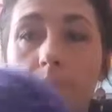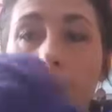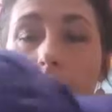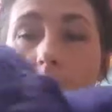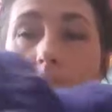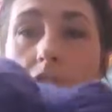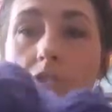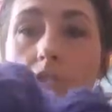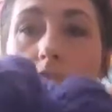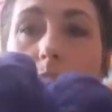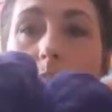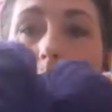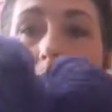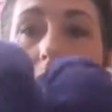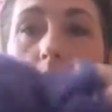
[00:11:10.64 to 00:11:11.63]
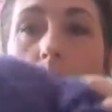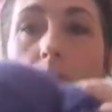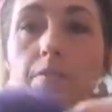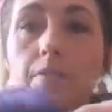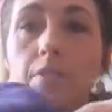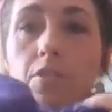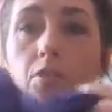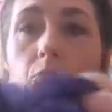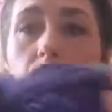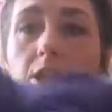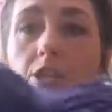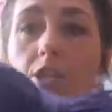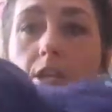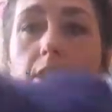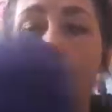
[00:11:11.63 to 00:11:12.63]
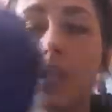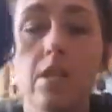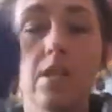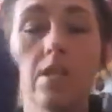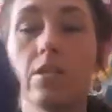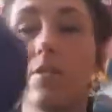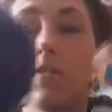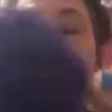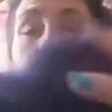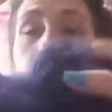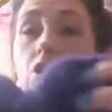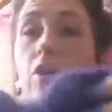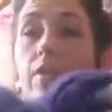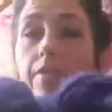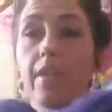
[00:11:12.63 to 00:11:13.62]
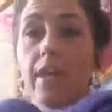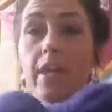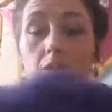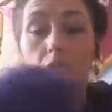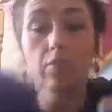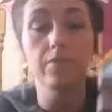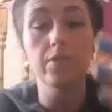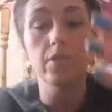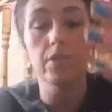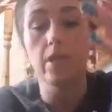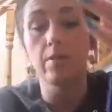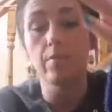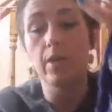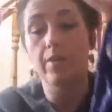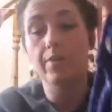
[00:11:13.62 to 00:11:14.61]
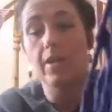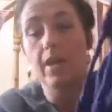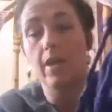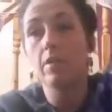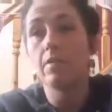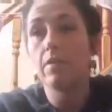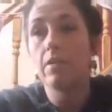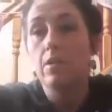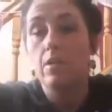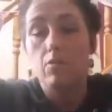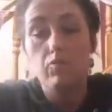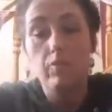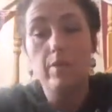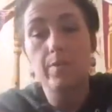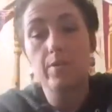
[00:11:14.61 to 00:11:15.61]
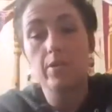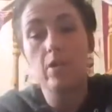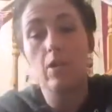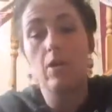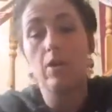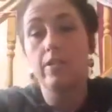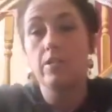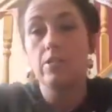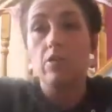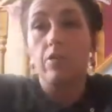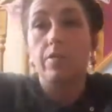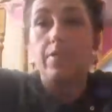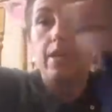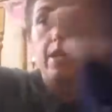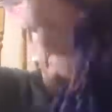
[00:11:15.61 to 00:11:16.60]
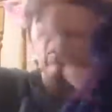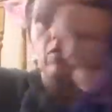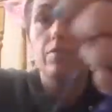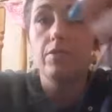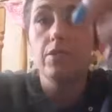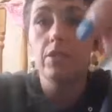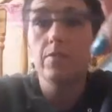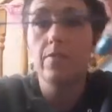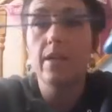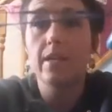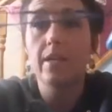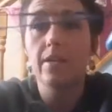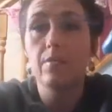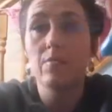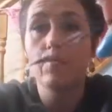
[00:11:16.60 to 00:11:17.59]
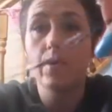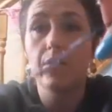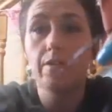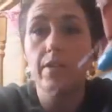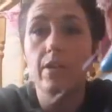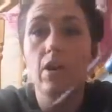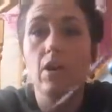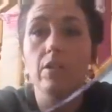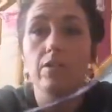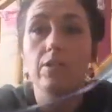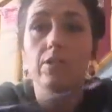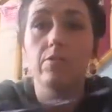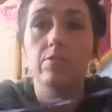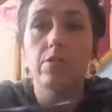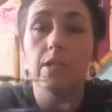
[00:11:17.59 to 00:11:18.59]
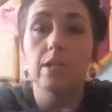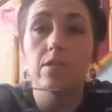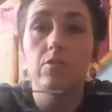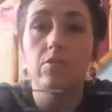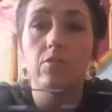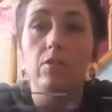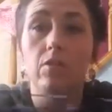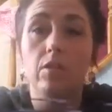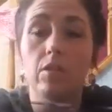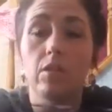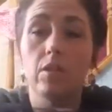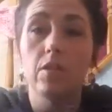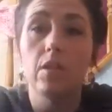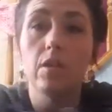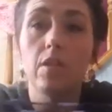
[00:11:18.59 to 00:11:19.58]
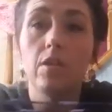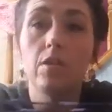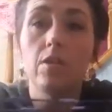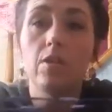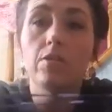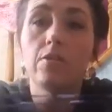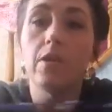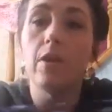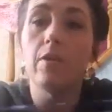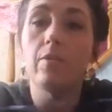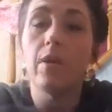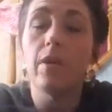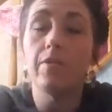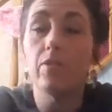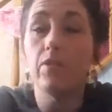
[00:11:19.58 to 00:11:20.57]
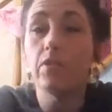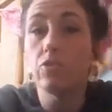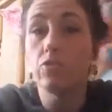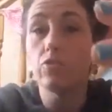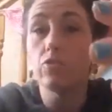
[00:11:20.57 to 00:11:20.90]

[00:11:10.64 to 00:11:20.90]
which is super soft and squishy. So I thought it's not thick enough to do, and that ribbon yarn is not thick enough to do anything with. I can't use it at all. So I thought I'd